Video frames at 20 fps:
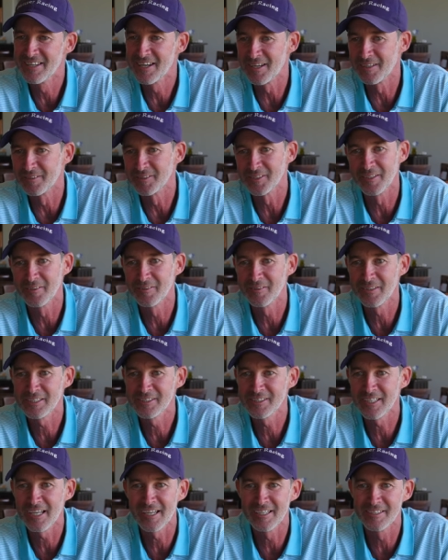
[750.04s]
yeah, so
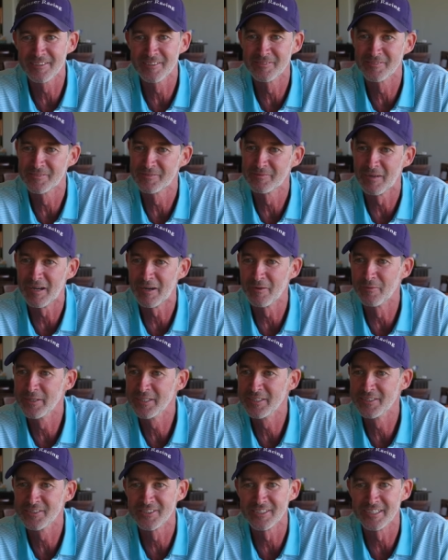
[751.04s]
once I had my
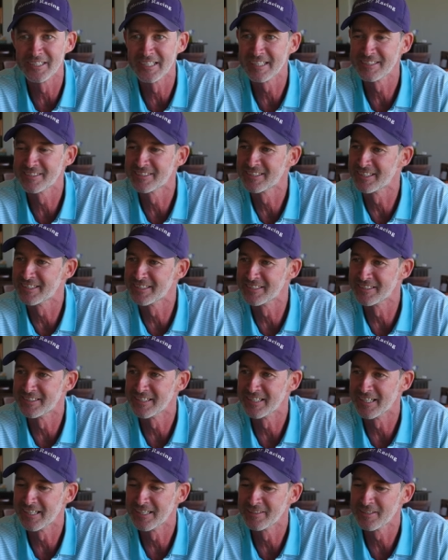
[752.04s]
wheels in that, and
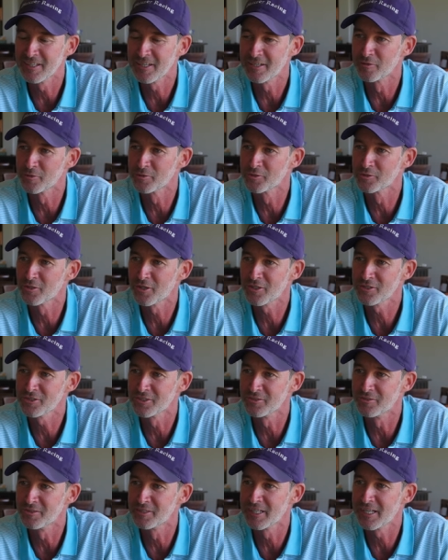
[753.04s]
uh, yeah, it all
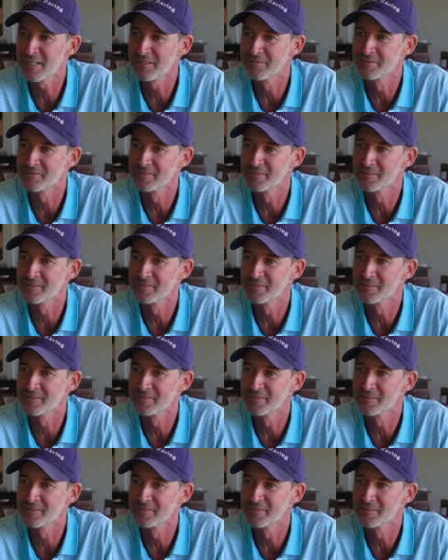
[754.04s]
started with that.